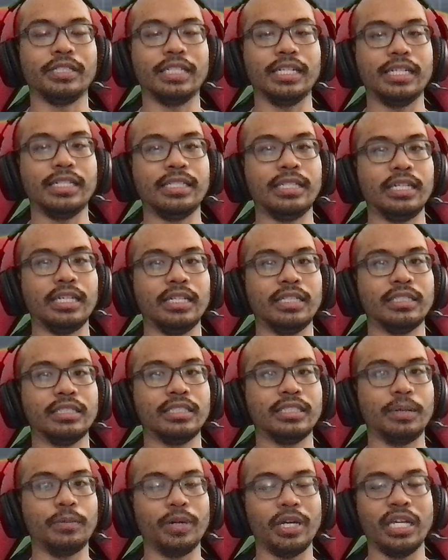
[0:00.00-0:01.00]
is
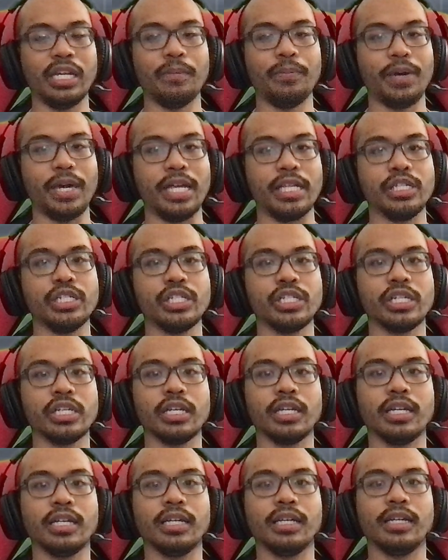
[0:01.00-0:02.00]
somewhat in a pinch.
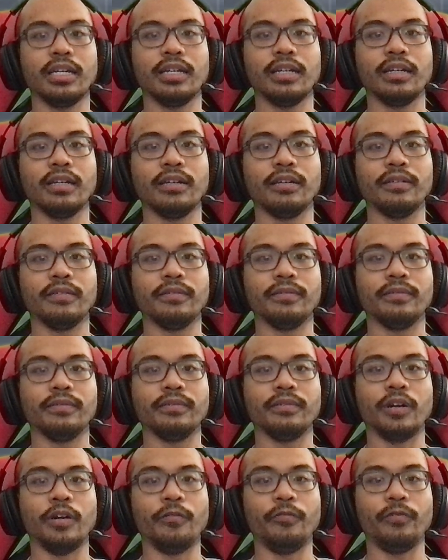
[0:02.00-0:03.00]

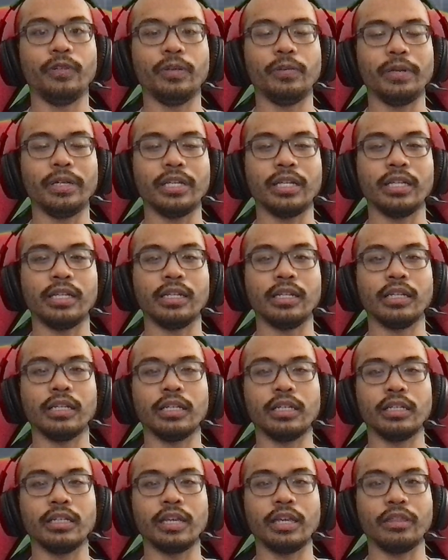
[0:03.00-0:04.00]
Hopefully we can
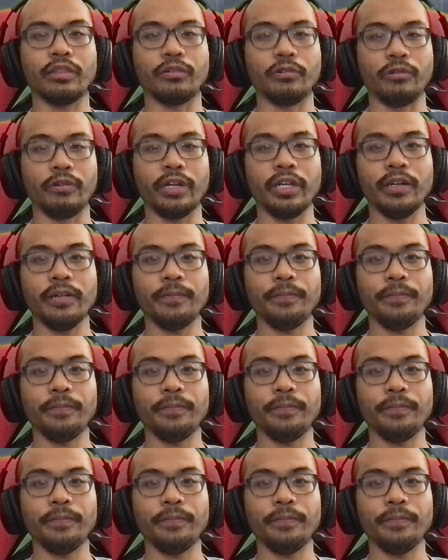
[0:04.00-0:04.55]
get through it.